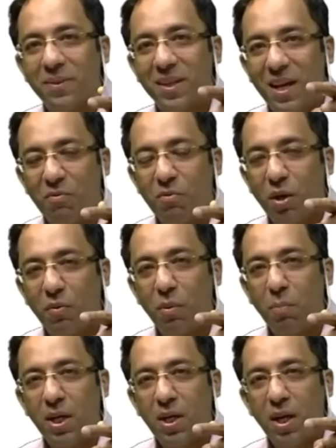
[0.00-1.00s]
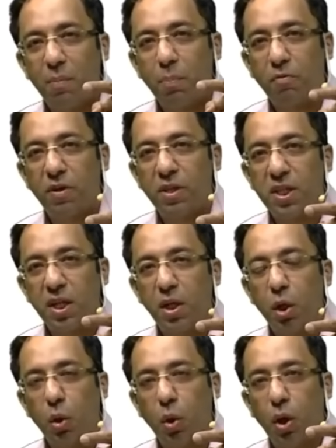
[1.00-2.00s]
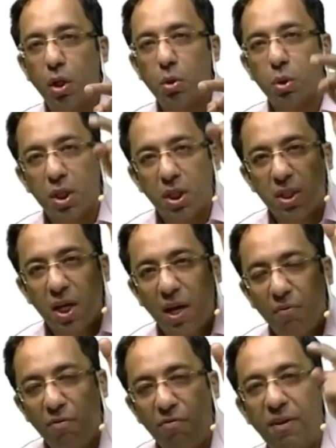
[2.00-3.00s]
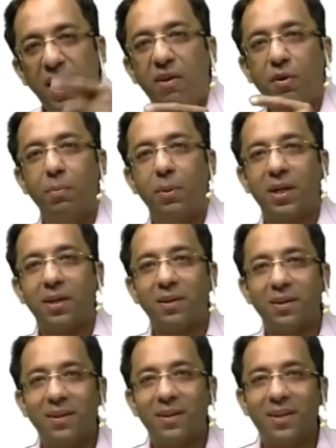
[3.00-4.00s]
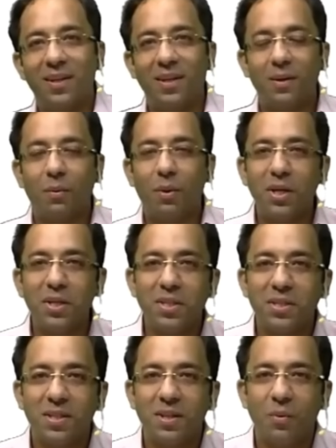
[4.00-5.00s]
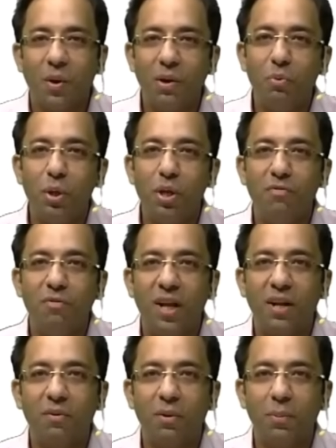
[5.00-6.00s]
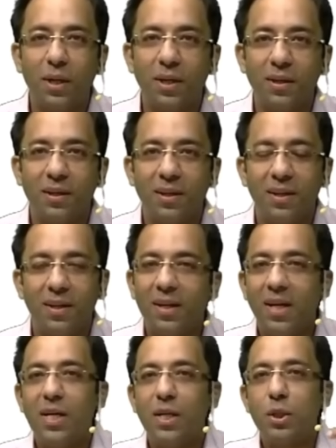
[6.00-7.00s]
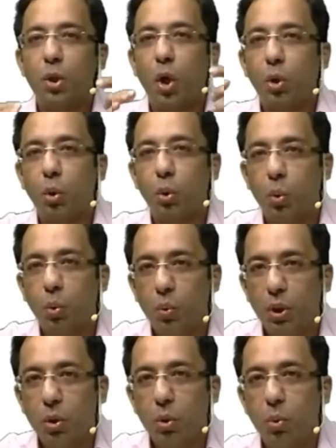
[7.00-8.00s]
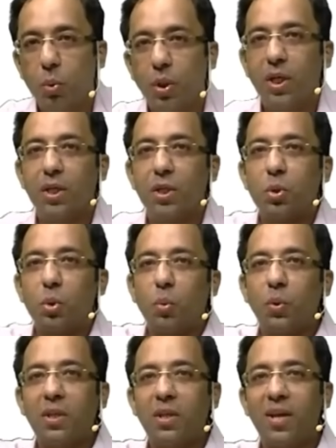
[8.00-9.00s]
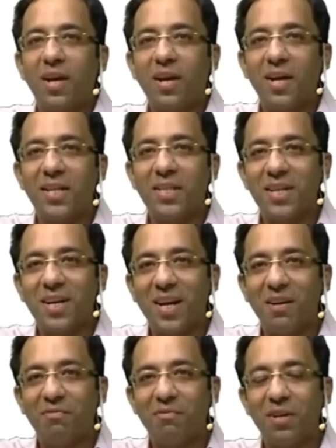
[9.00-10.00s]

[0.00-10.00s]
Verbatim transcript: Have you ever met a professor in your college who says I will fail everybody? What is this? Why would he fail everybody? It is not to do with you. It is to do with regrets in life.